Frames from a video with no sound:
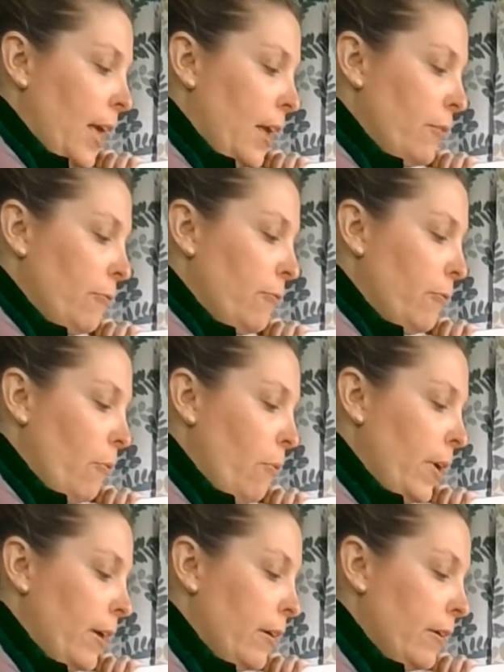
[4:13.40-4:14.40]
and
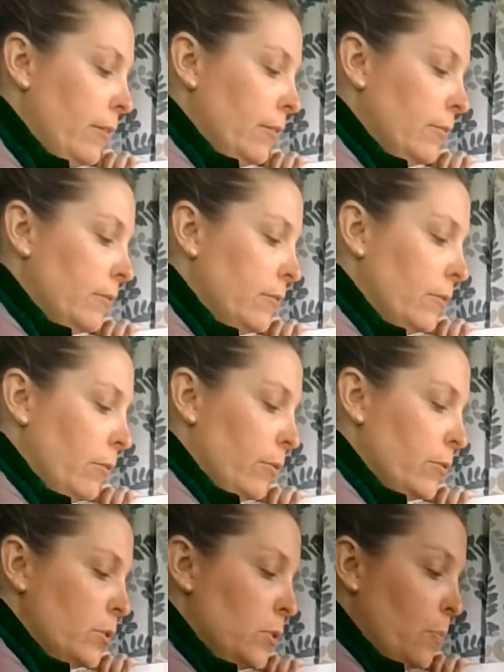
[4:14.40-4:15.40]
foil
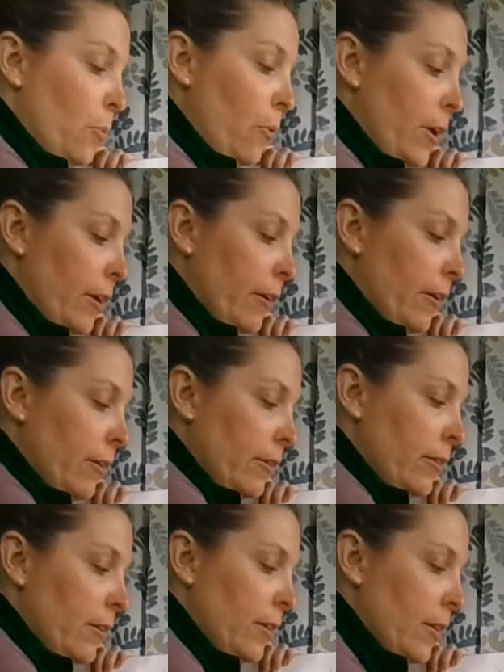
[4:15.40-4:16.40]
or
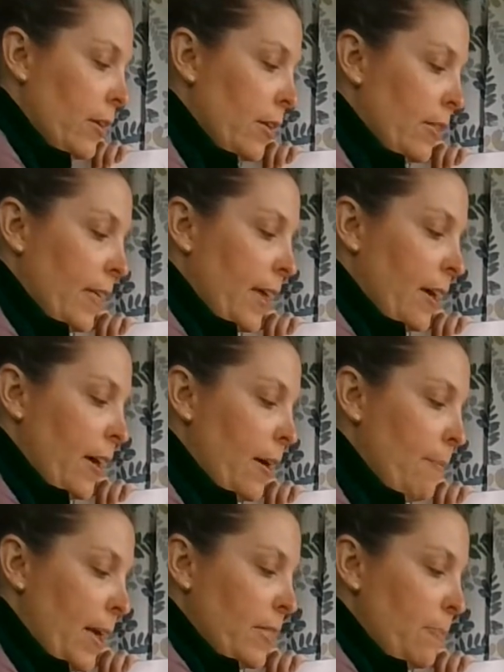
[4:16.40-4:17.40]
spoil, they
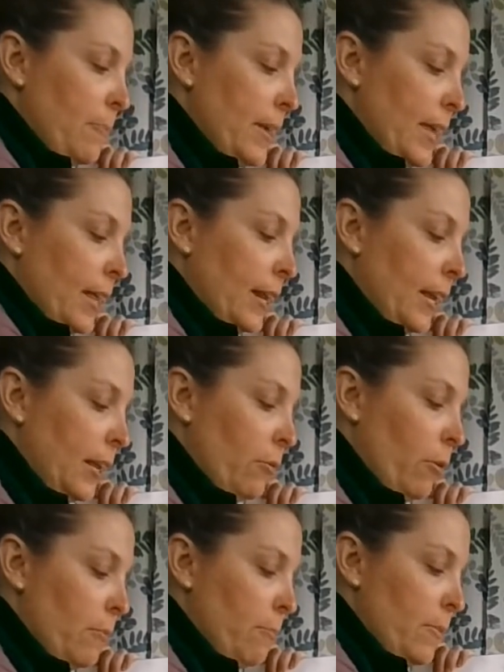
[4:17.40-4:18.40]
come at the
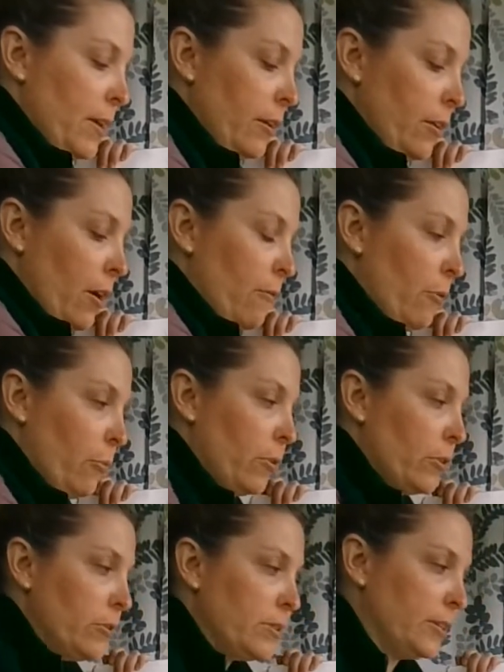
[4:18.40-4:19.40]
beginning or middle of a
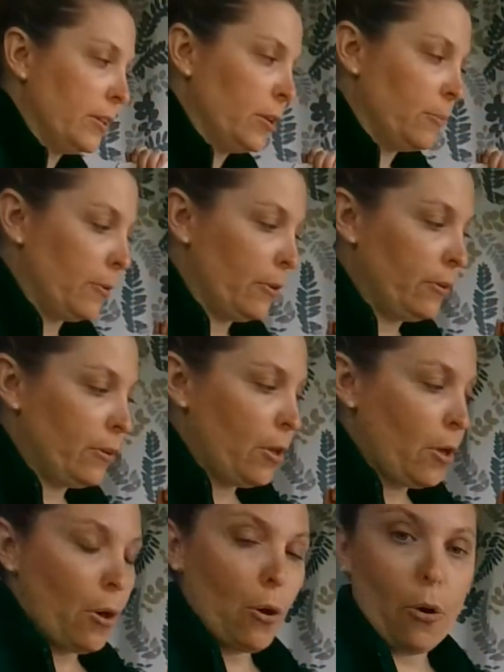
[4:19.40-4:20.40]
word or syllable.
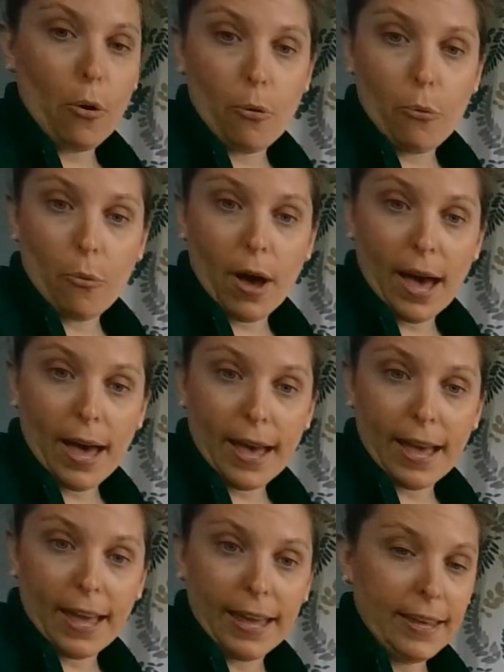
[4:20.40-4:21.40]

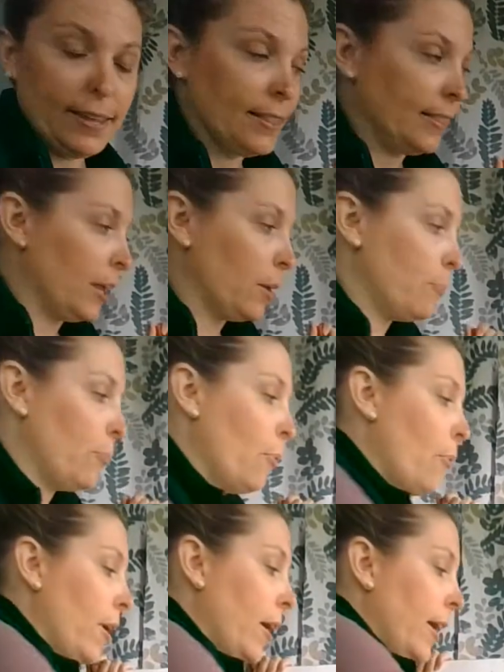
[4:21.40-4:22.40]
O-Y, like
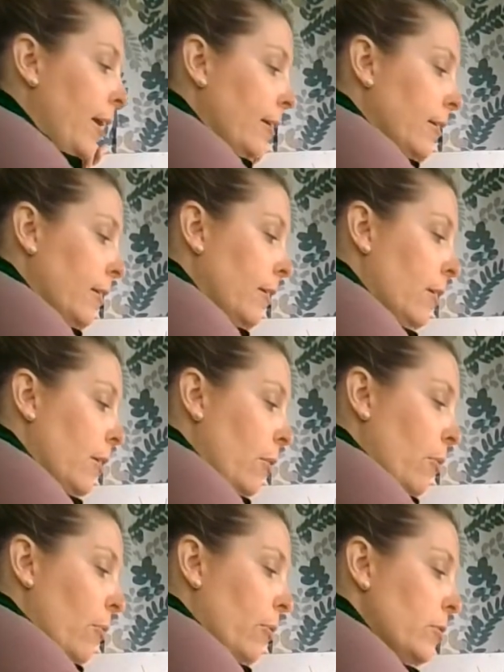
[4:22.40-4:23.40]
boy
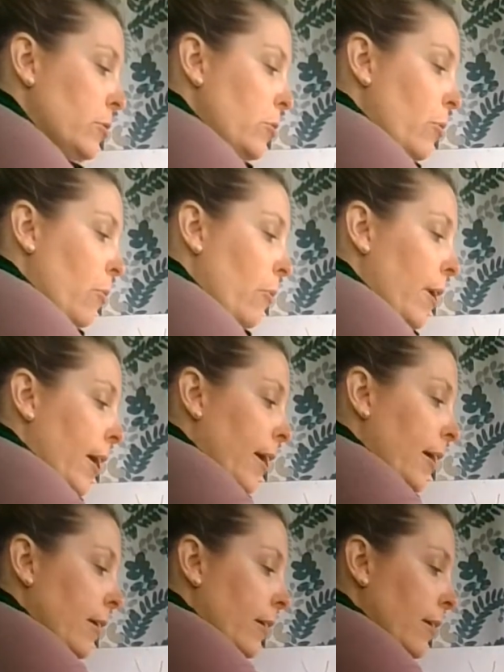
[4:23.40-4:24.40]
or
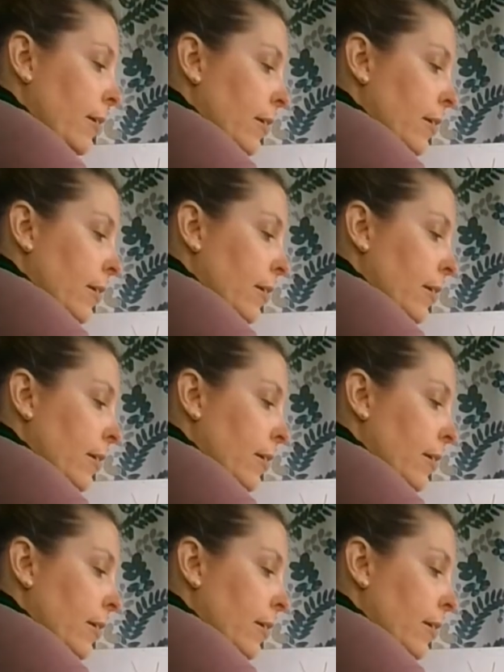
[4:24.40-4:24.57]
toy,